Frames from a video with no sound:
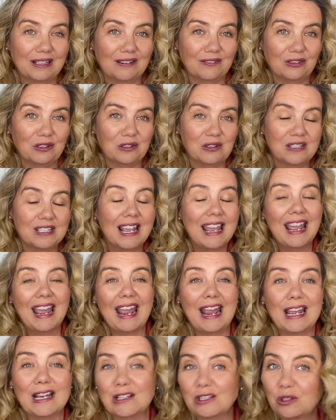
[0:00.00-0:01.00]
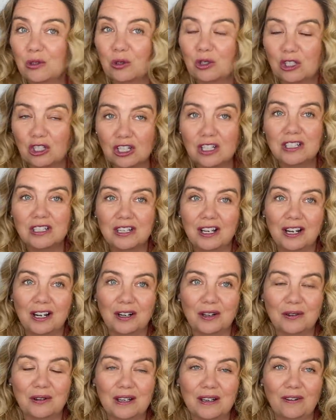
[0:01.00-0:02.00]
levels, as you should
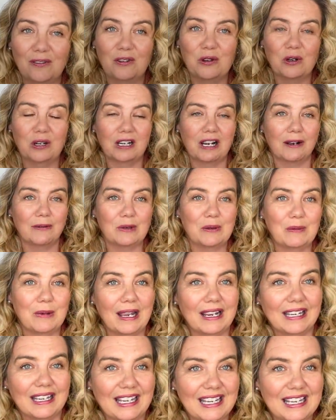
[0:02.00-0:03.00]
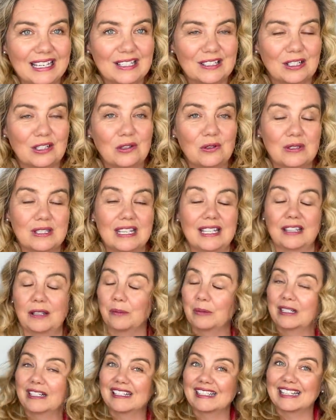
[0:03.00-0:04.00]
know if you're coming back into New Zealand,
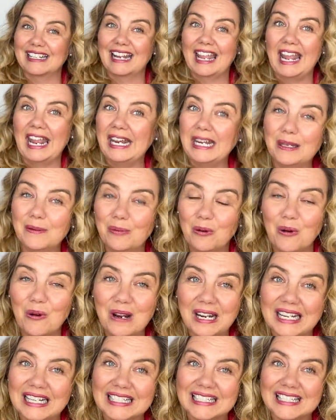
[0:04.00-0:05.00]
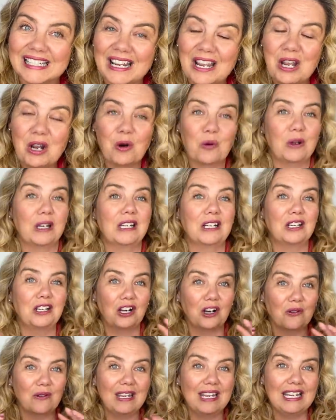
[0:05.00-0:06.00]
because at any point we could
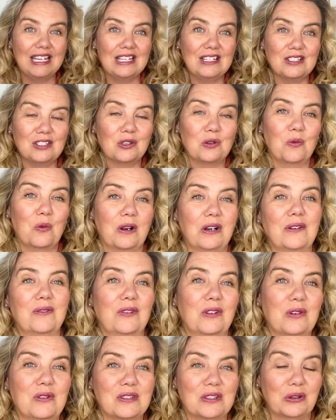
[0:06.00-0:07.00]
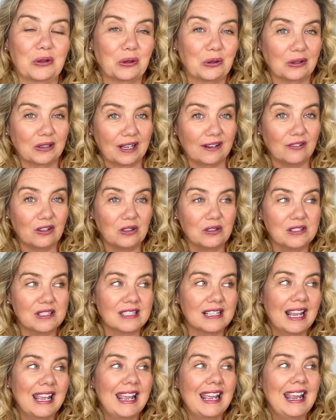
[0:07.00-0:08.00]
go into one of those alert
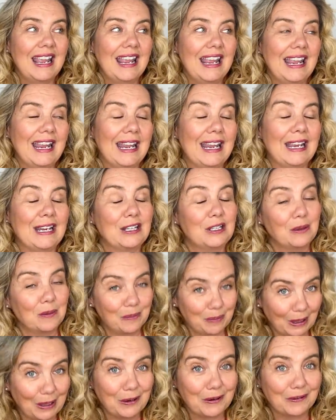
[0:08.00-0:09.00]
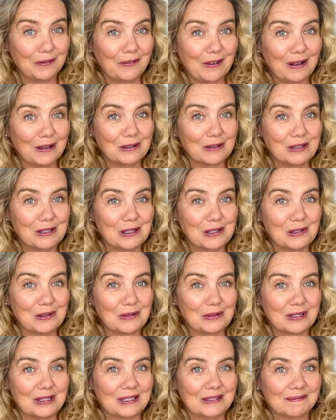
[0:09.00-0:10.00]
levels and you better follow
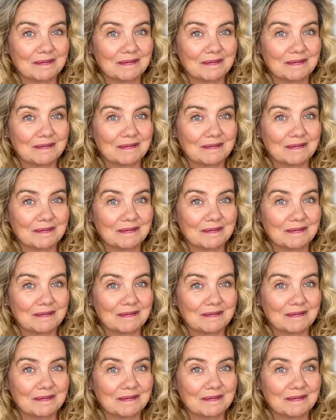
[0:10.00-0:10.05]
suit.